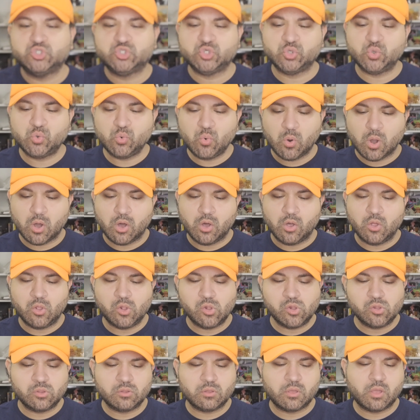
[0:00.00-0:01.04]

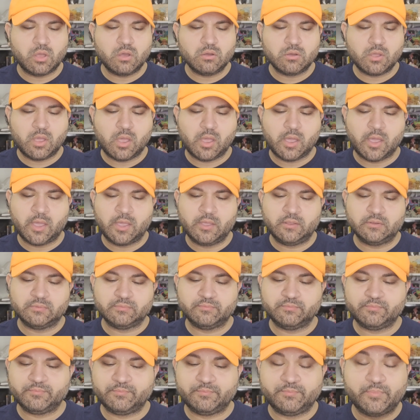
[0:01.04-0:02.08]
duo. Okay.
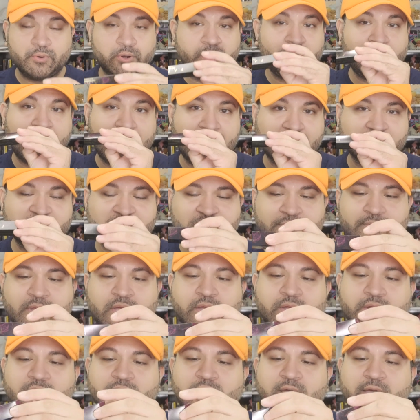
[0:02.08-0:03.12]
Pretty packaging, I'm
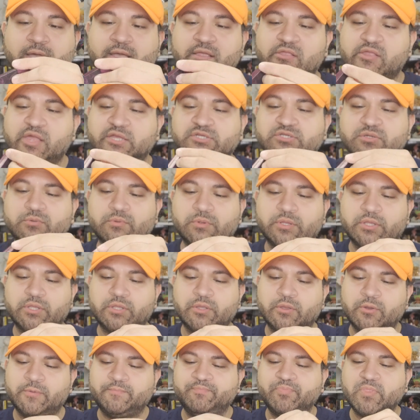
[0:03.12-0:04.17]
not gonna lie. It's actually really
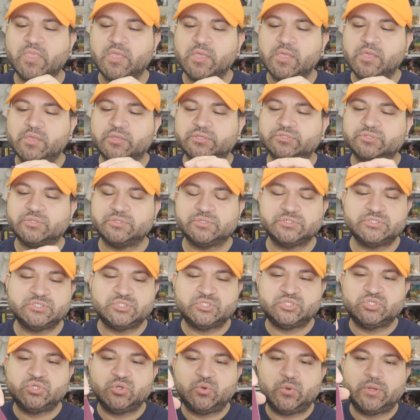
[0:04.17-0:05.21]
cute. So there's
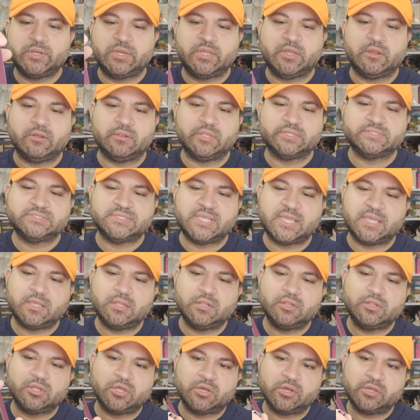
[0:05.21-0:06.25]
2 in here. Let's take
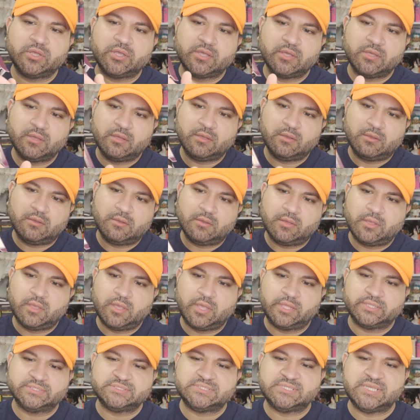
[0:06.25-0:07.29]
a look
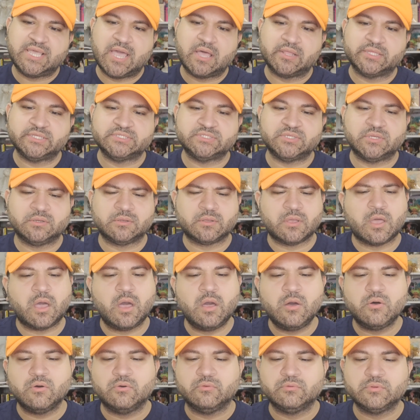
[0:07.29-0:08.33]
and see how these look.
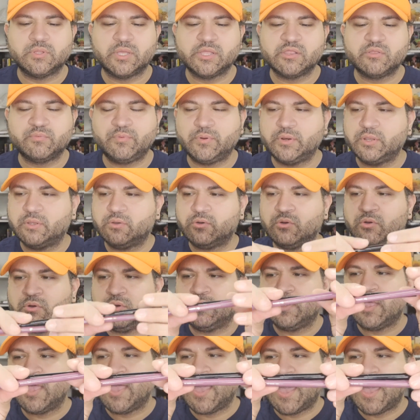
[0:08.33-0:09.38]
Oh, that's pretty cool.